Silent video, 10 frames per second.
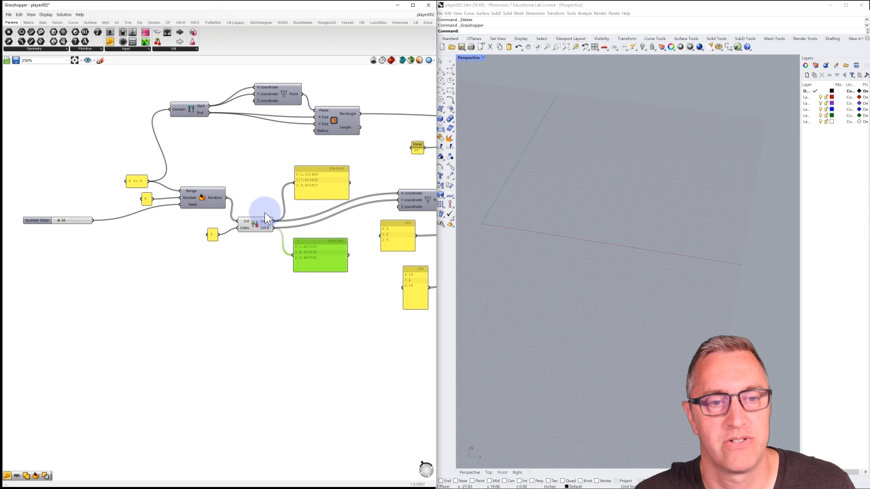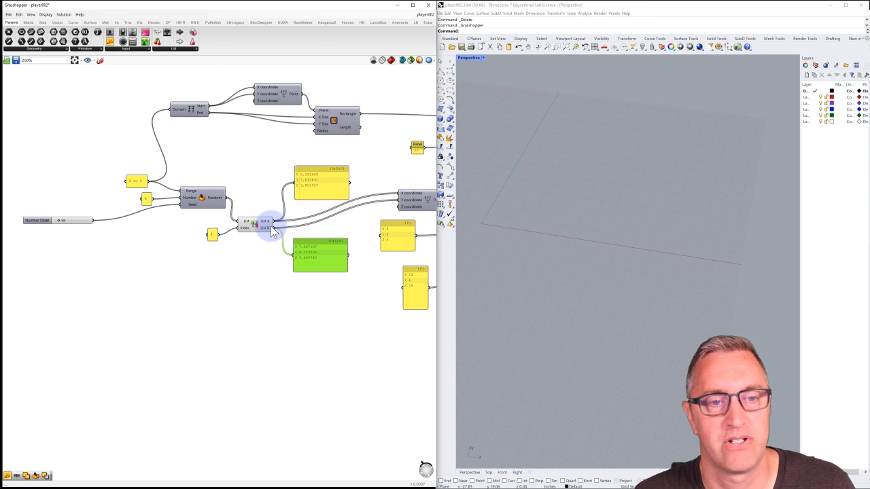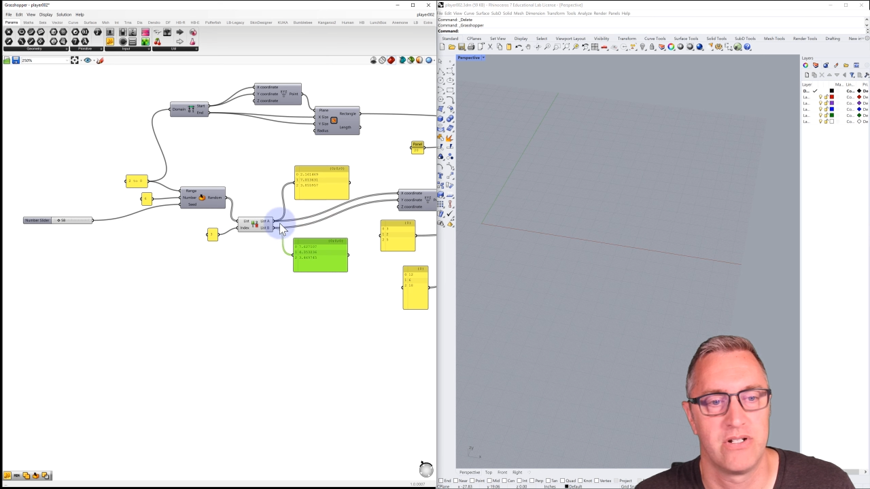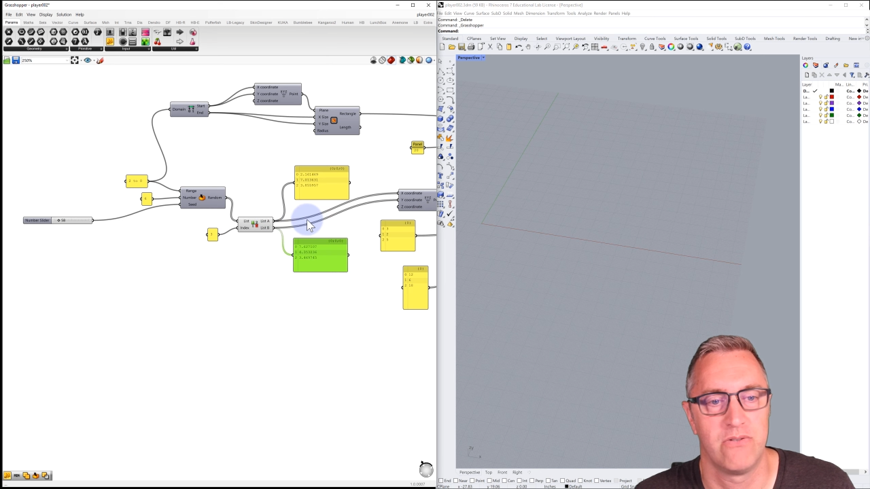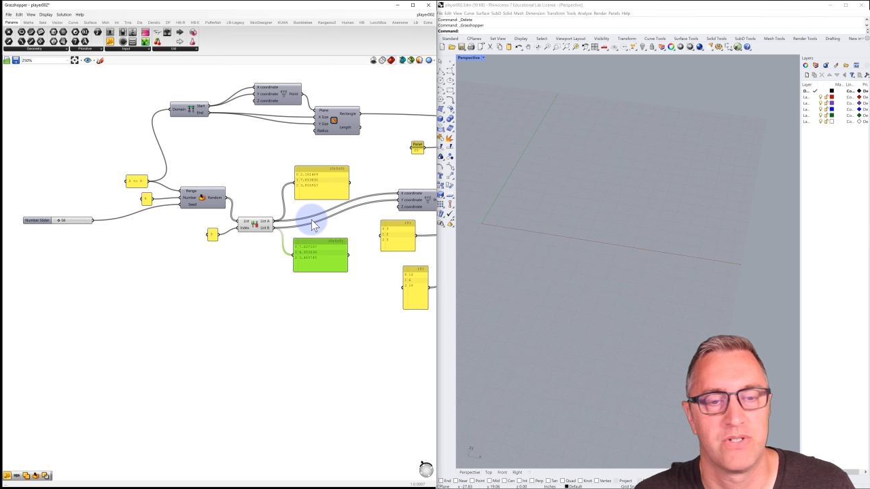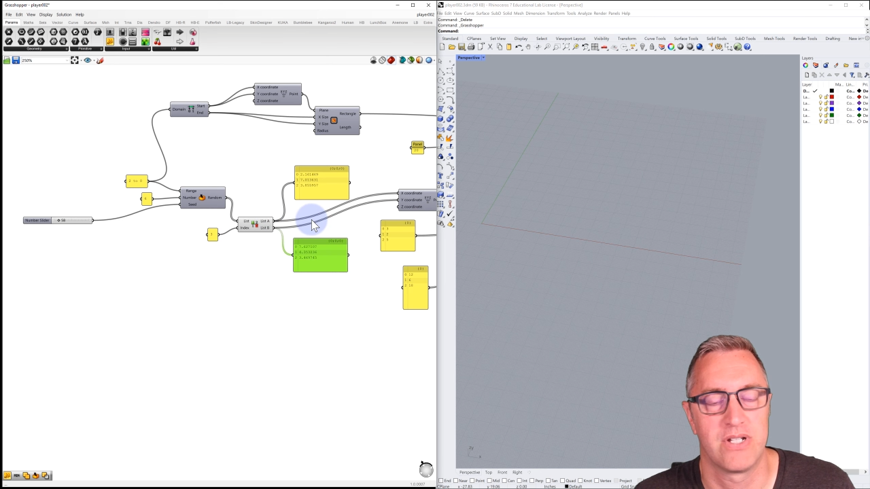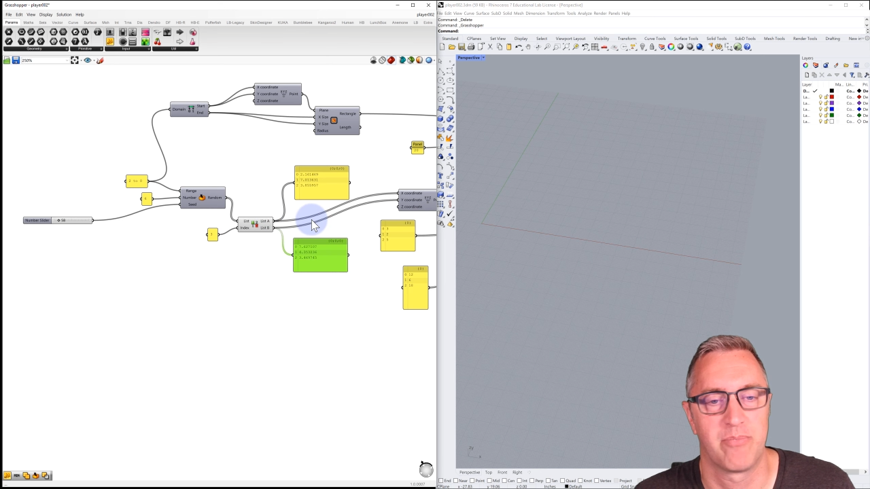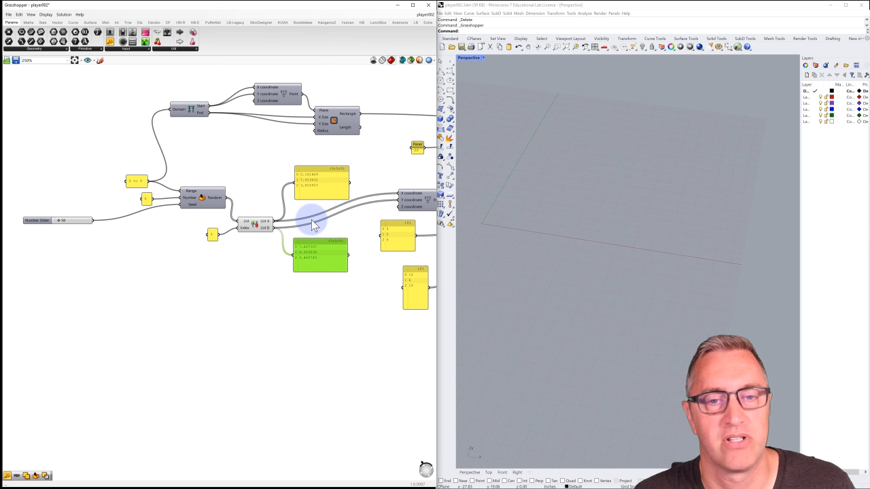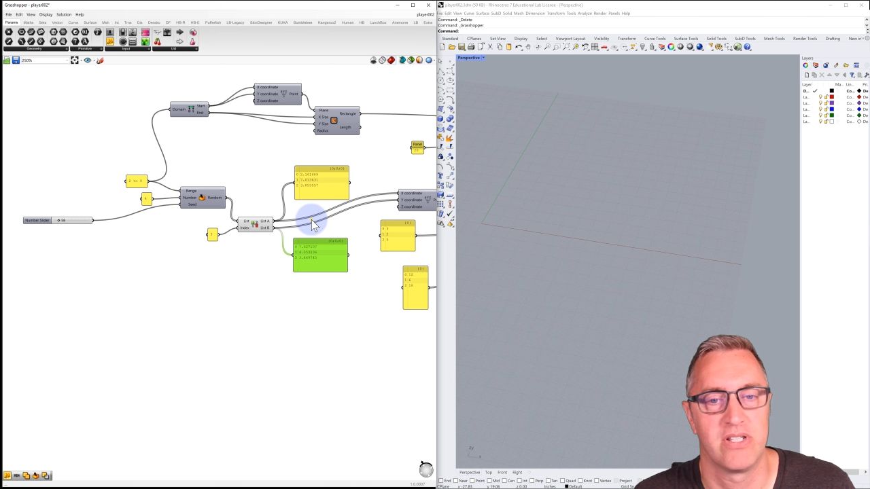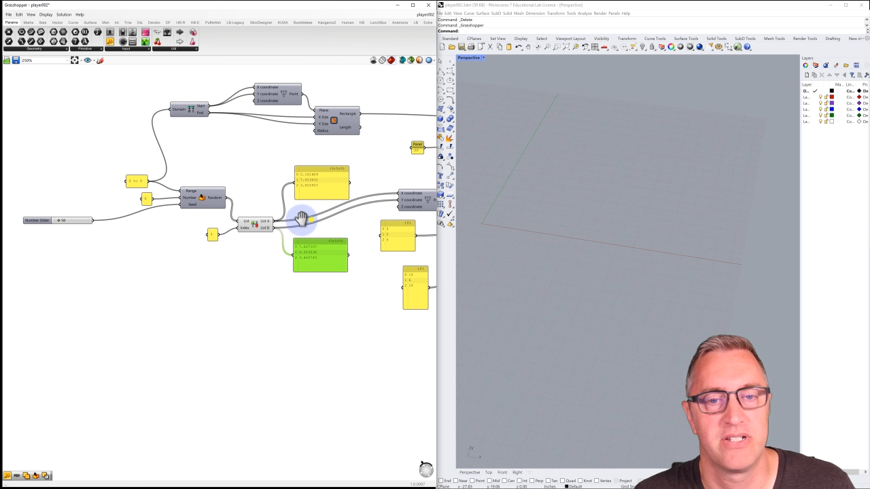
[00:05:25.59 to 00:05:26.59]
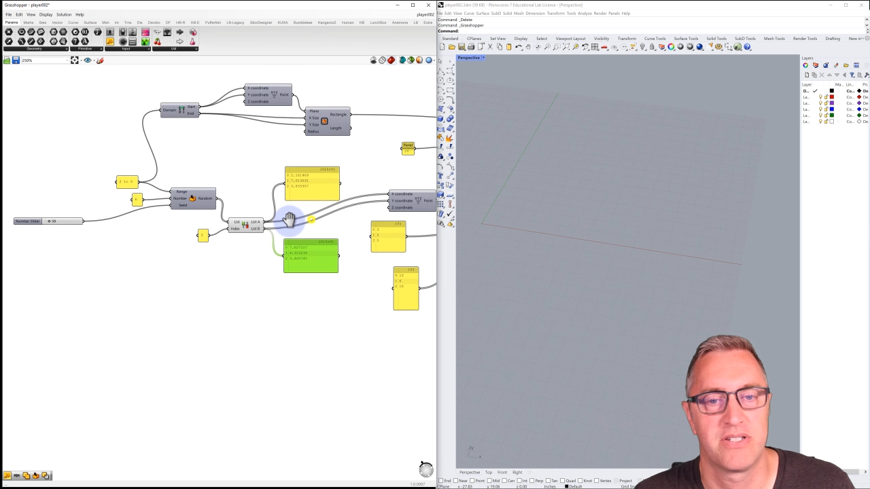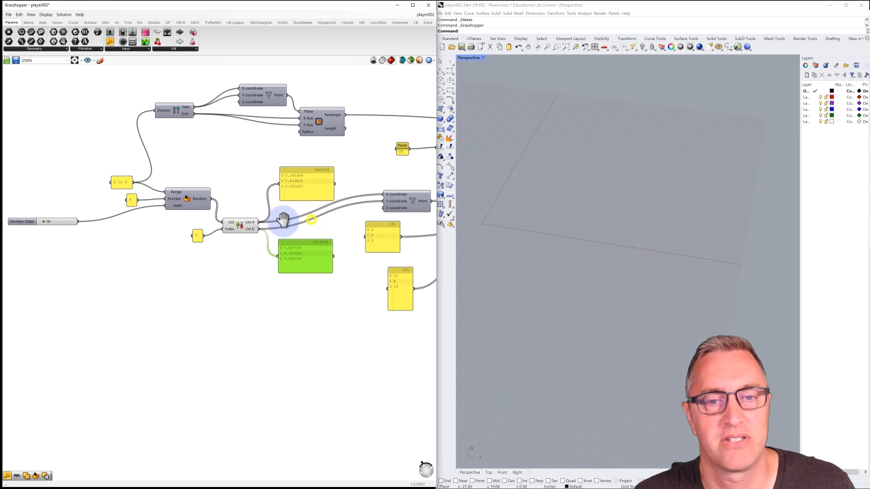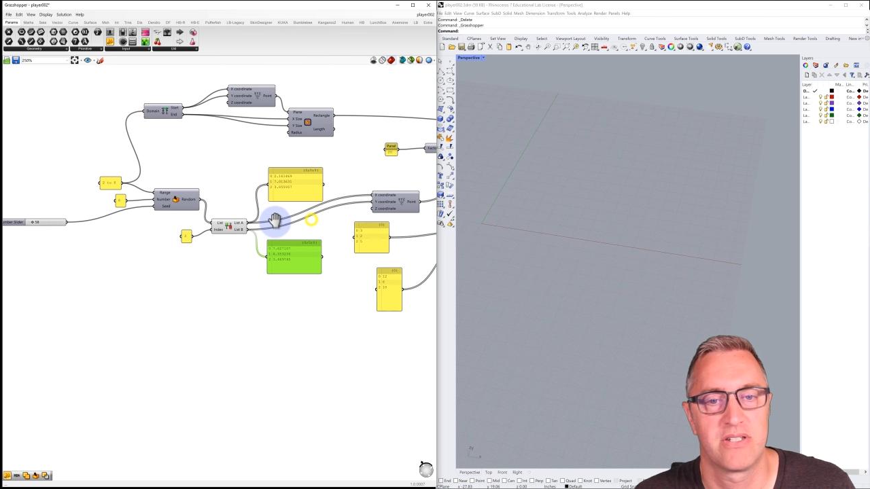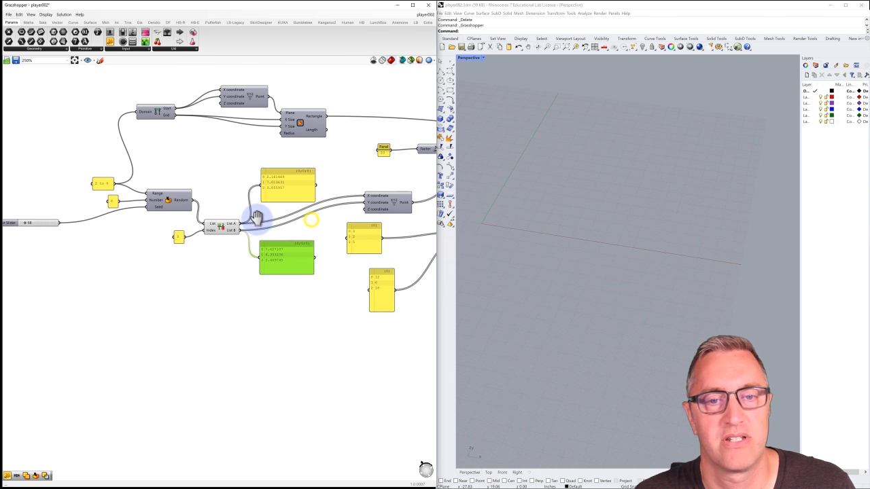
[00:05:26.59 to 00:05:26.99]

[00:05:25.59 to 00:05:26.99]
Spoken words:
to 2 separate lists,